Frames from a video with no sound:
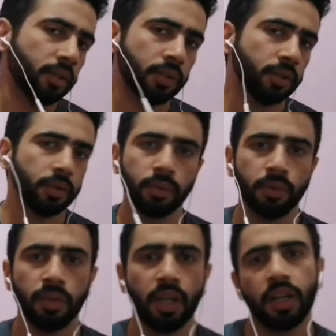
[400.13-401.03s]
or to
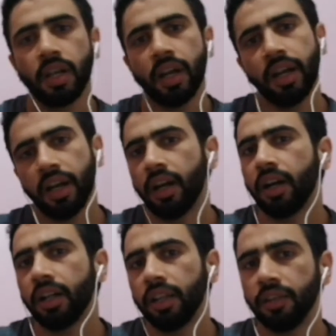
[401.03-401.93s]

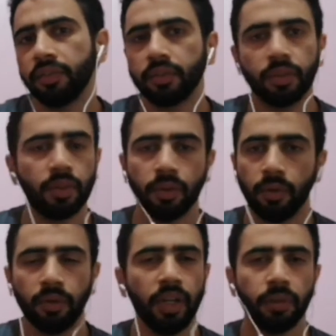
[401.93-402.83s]
left or
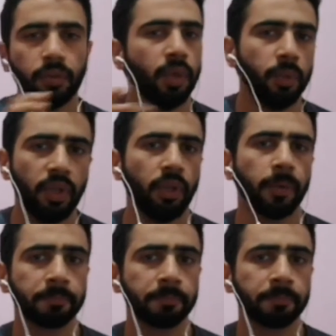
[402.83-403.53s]
right to something.